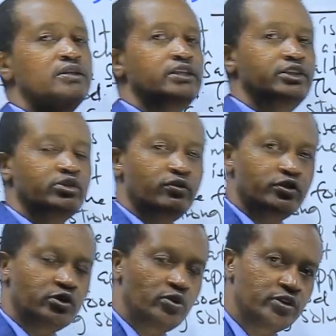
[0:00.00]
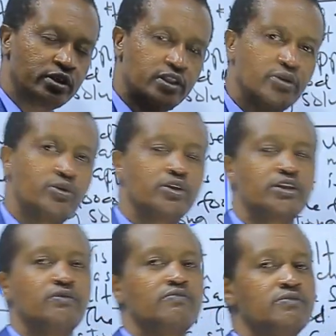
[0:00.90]
dissolve salt in the
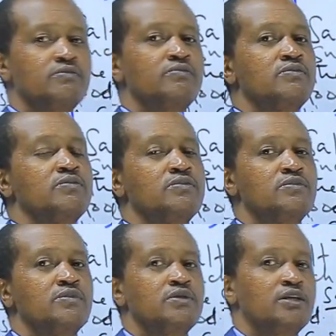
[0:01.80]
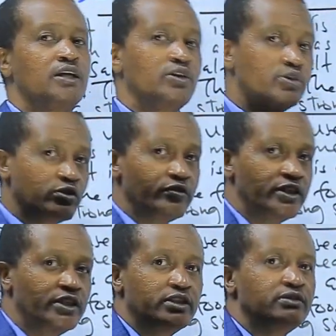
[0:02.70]
water, a lot of
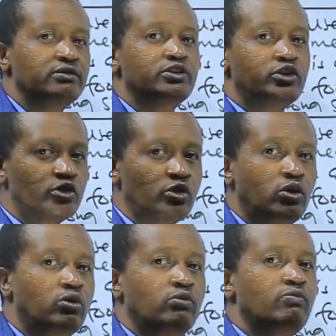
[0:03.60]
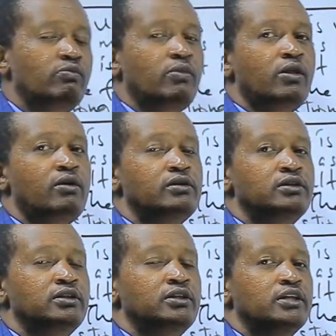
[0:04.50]
it strong.
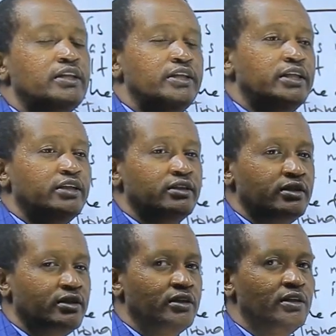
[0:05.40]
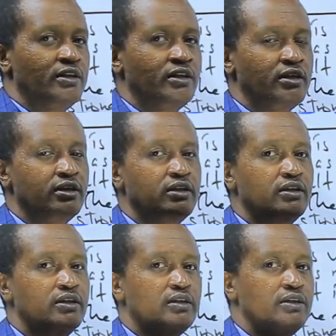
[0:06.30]
Then
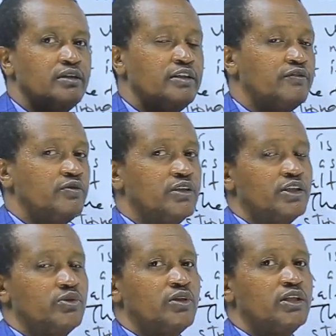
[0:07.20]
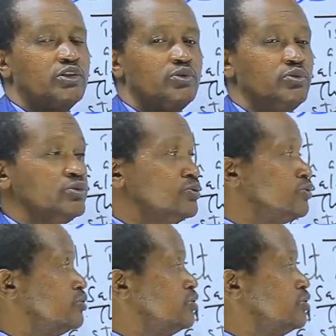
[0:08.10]
the food that you want to